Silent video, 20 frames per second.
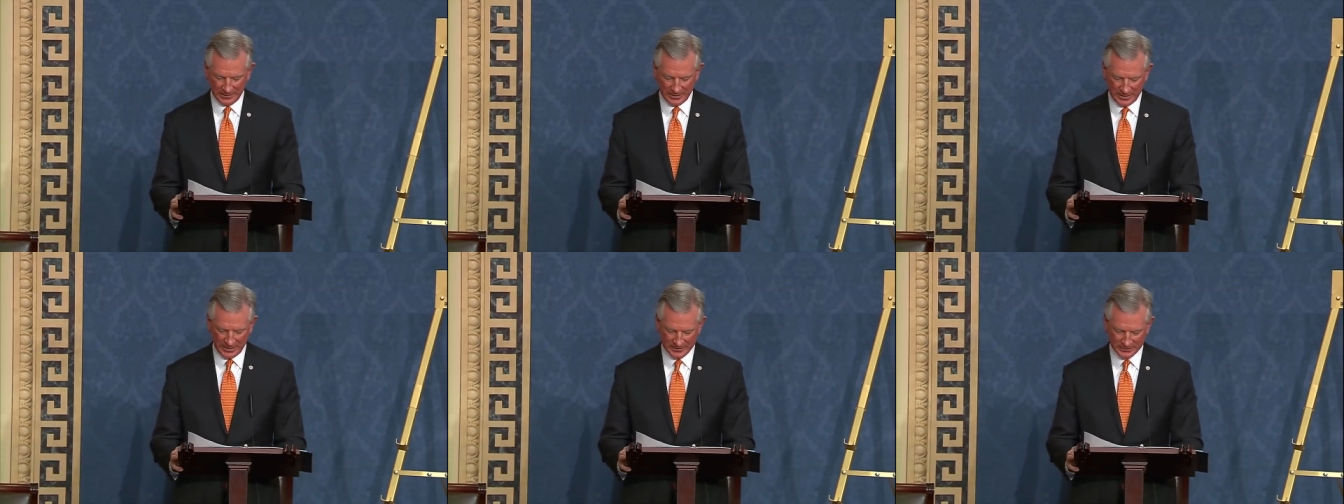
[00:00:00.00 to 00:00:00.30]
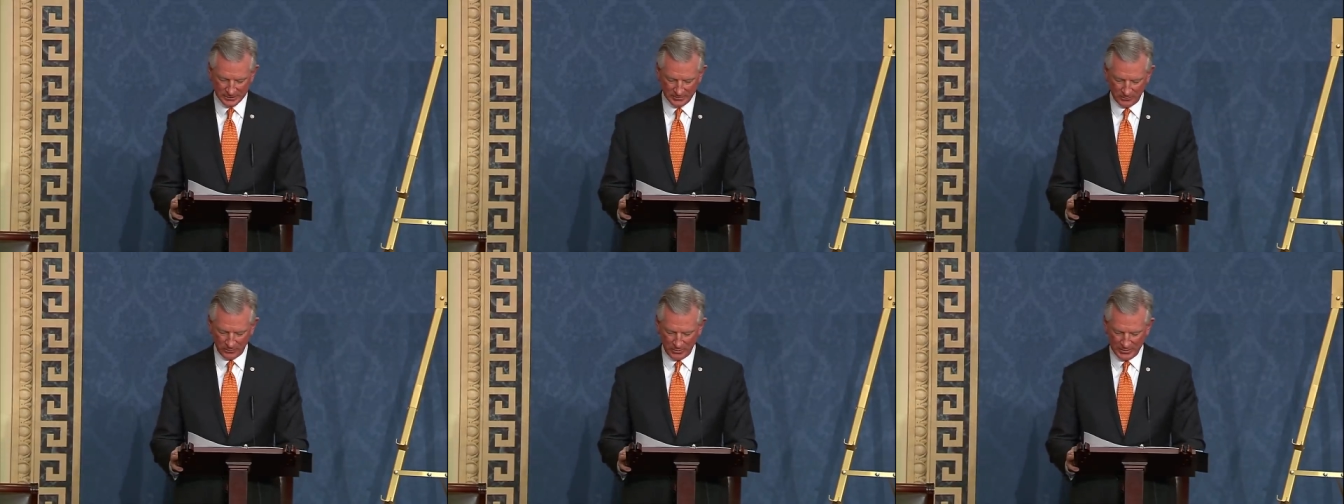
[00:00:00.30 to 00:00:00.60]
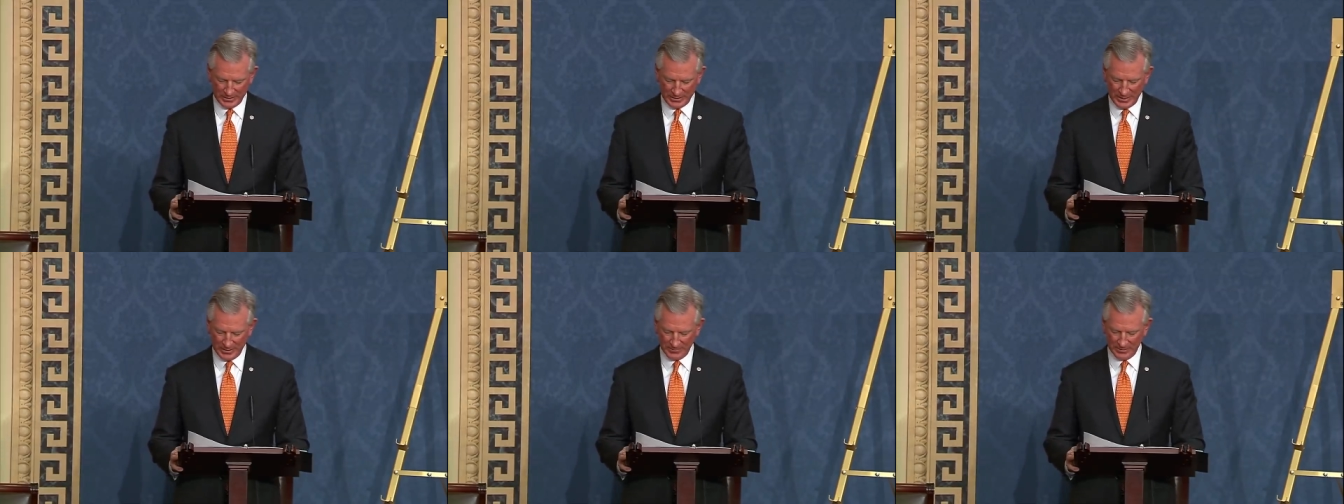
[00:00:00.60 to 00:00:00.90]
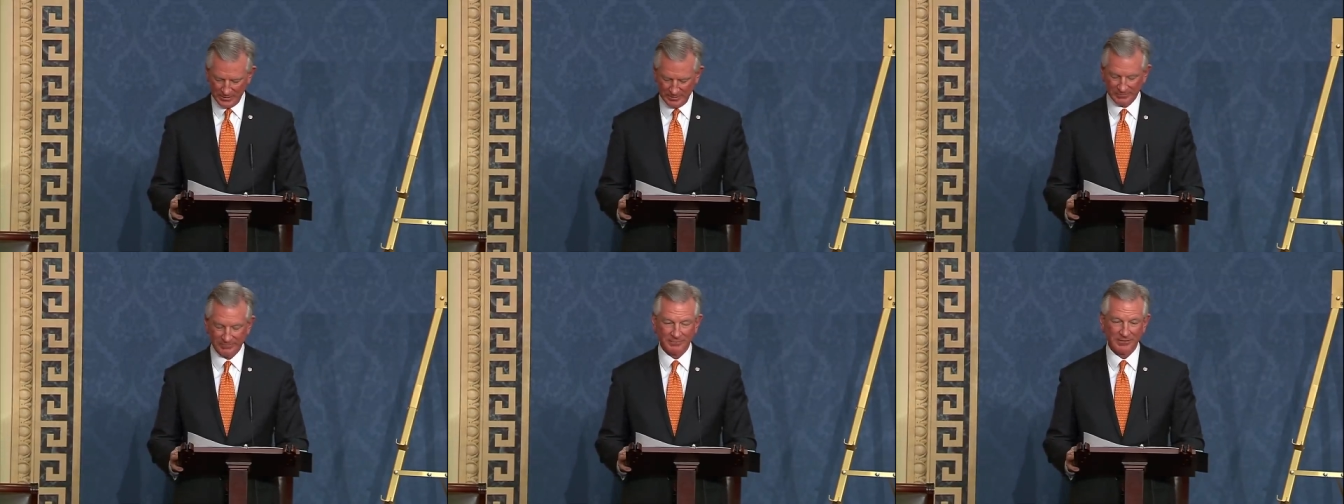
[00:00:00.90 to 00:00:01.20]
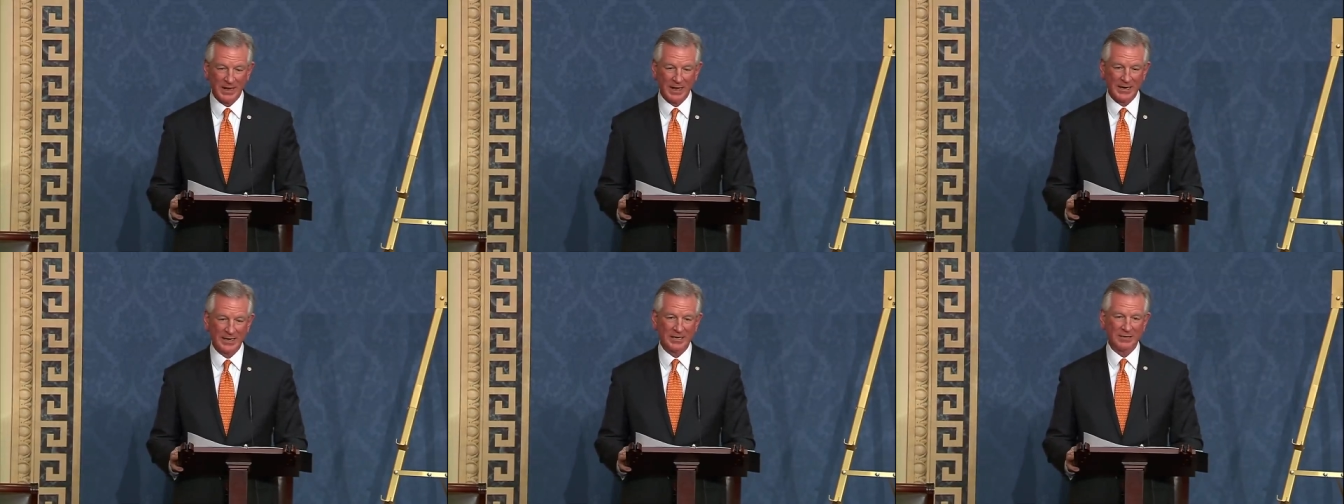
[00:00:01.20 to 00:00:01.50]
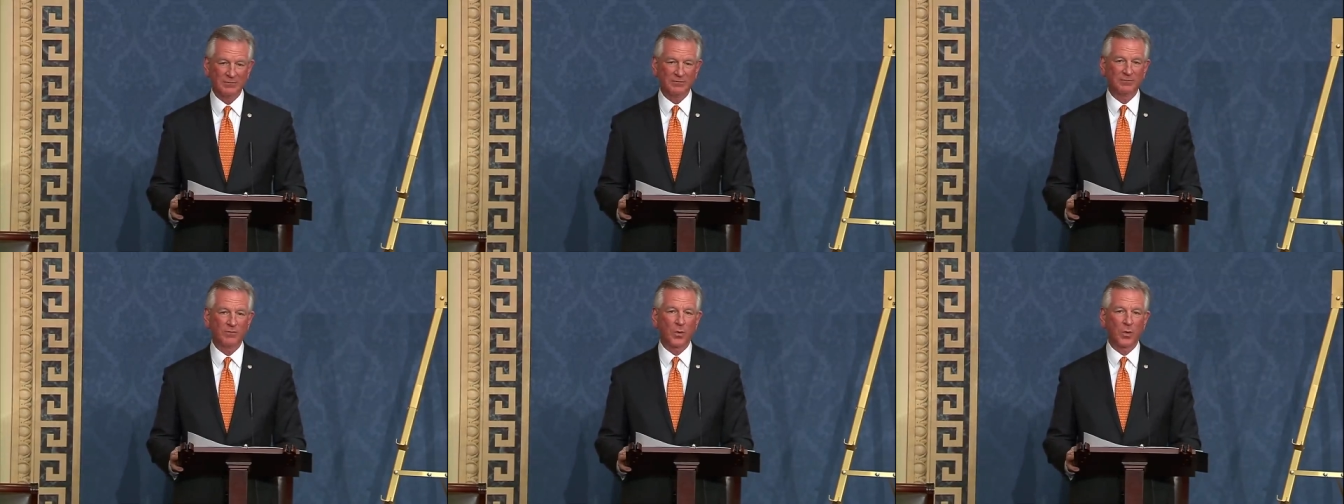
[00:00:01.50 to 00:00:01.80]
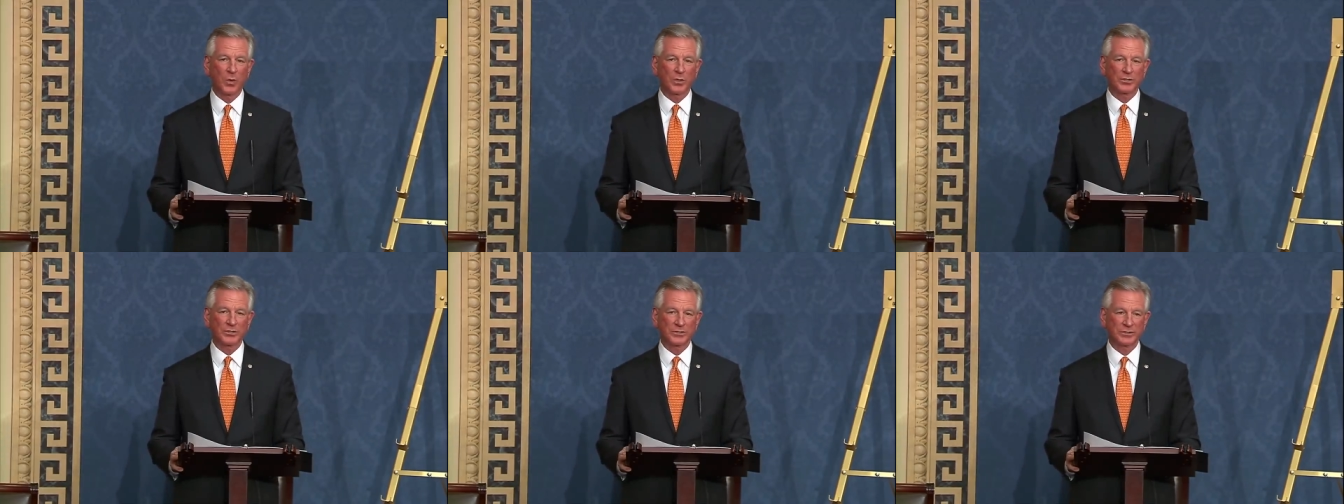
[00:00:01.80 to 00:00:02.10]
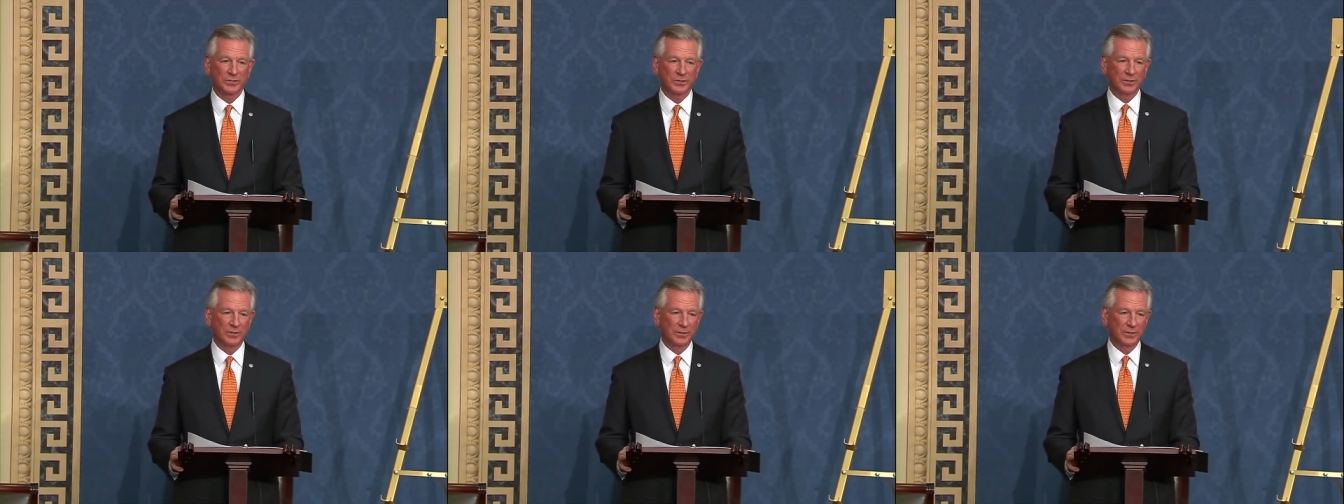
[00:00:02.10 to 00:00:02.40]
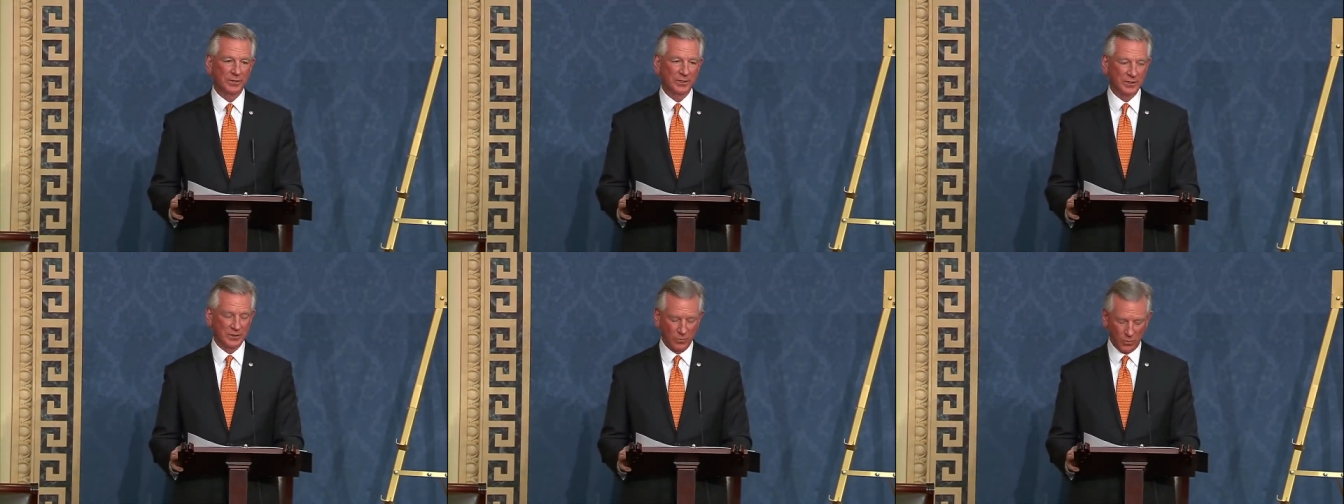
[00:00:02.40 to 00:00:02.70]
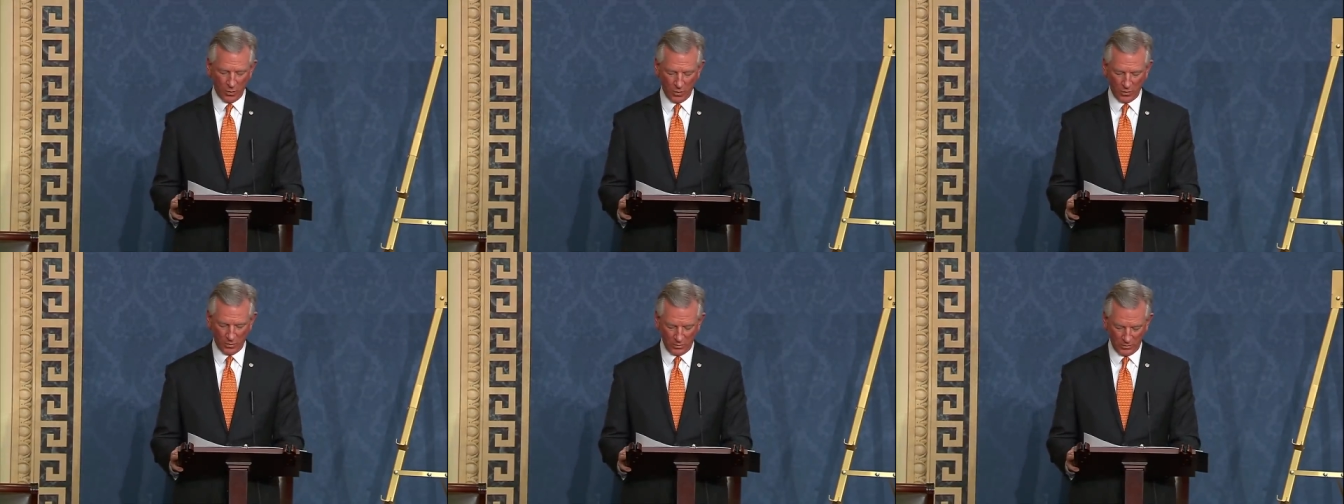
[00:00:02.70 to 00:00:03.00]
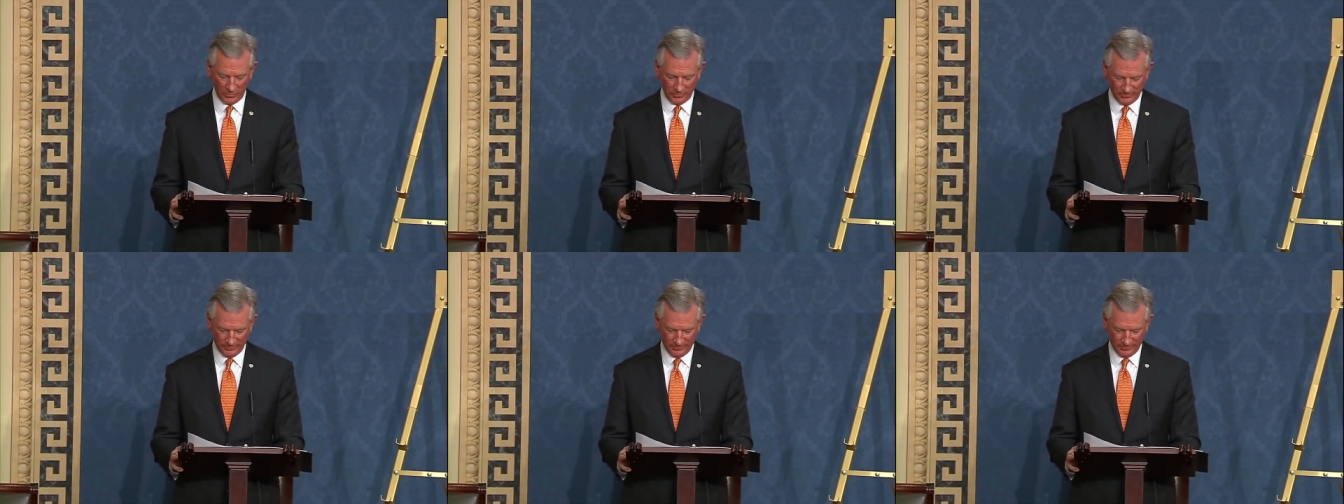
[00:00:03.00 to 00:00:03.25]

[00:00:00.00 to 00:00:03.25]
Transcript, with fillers: as a preeminent fighting force in the world.